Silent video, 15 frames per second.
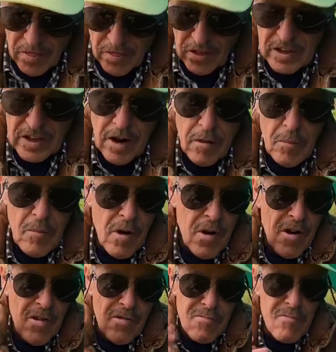They come
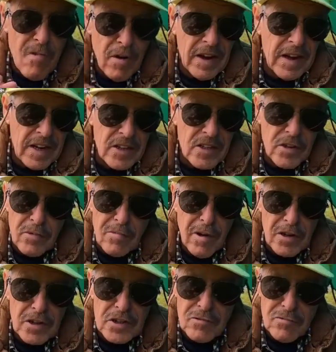right into the
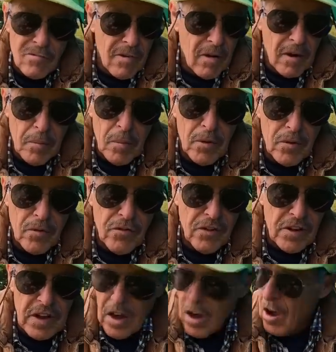rushes, right by your
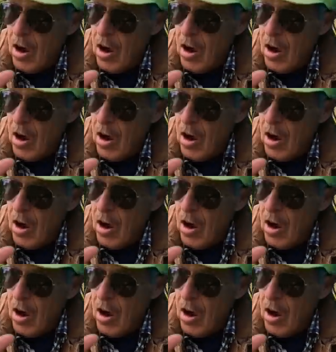feet.